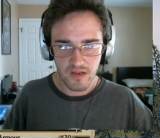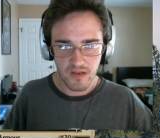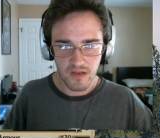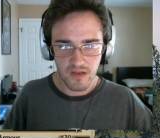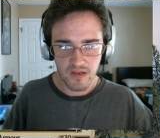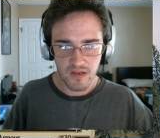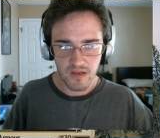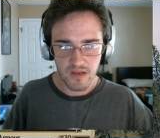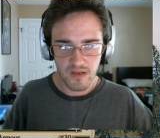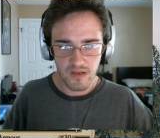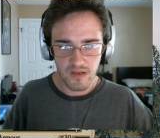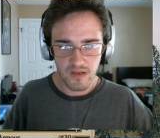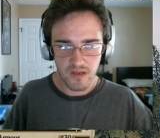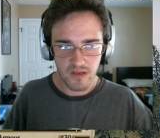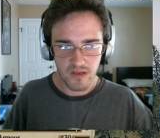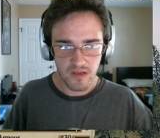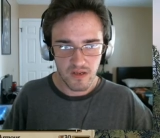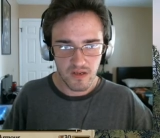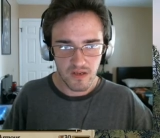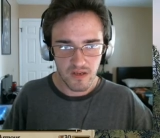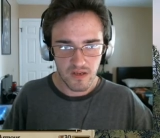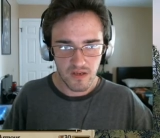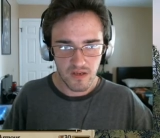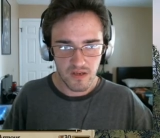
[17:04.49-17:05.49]

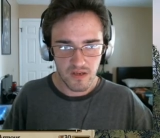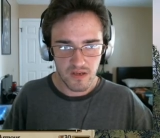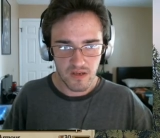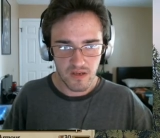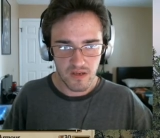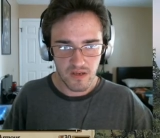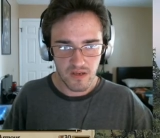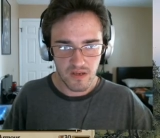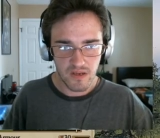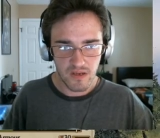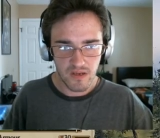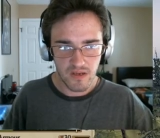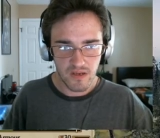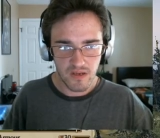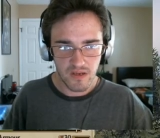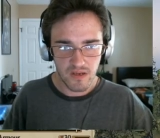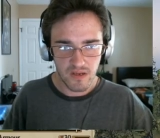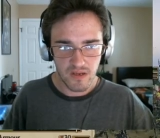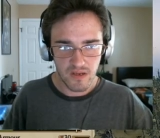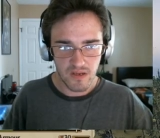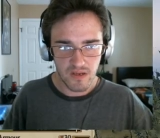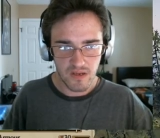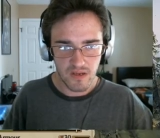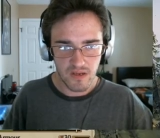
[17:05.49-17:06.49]

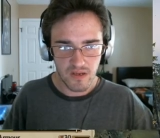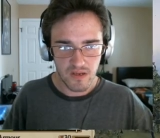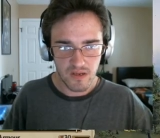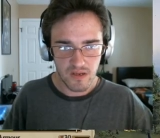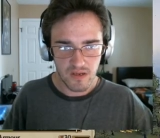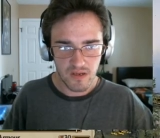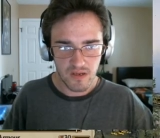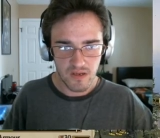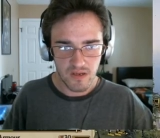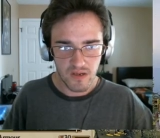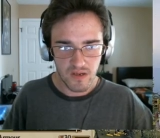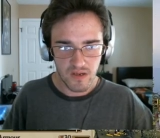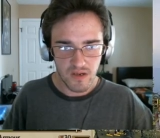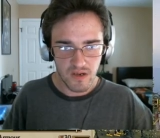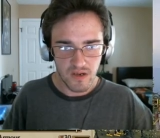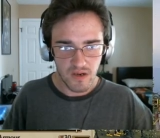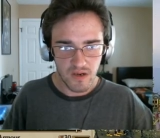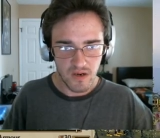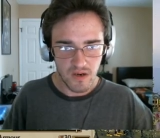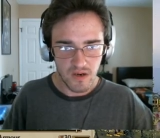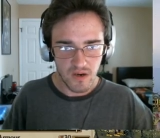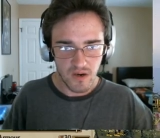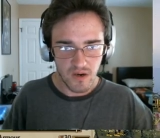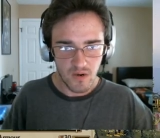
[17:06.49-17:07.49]

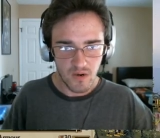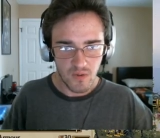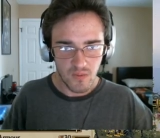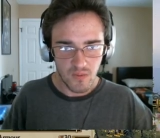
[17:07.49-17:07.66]
(silence)